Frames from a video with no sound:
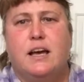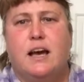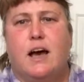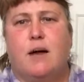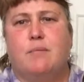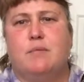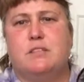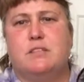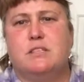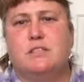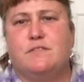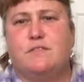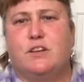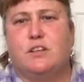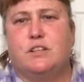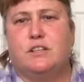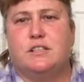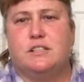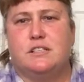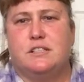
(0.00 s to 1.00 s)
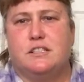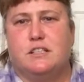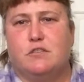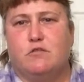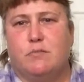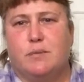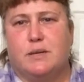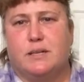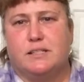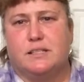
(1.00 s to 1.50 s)
Um, this is fairly
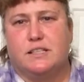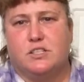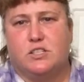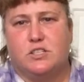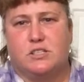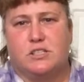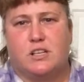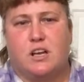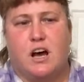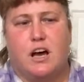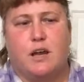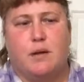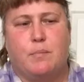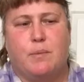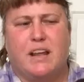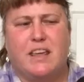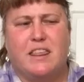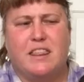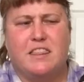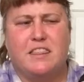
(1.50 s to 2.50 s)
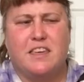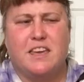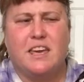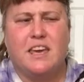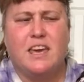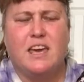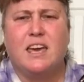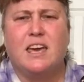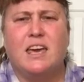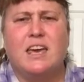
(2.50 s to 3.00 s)
stiff because I just got it, but I
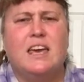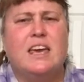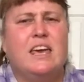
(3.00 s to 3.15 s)
think